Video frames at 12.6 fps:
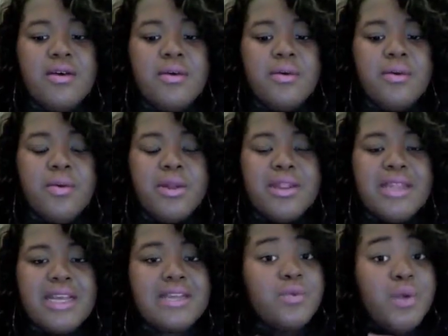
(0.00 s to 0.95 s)
when things
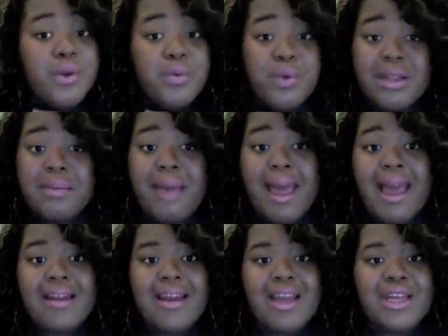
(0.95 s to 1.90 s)
went really bad
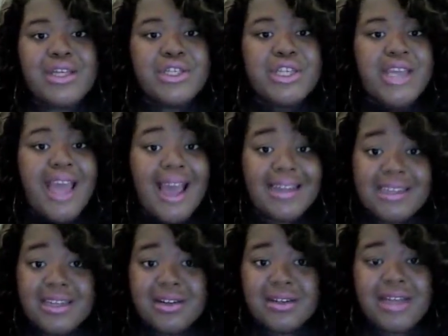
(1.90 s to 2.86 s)
and she had to get on
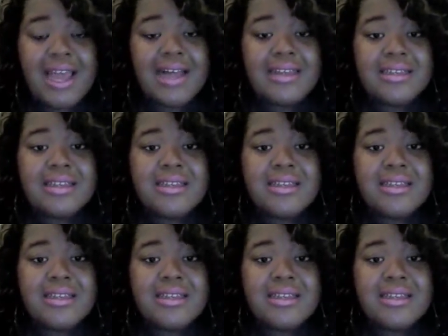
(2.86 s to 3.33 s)
dialysis.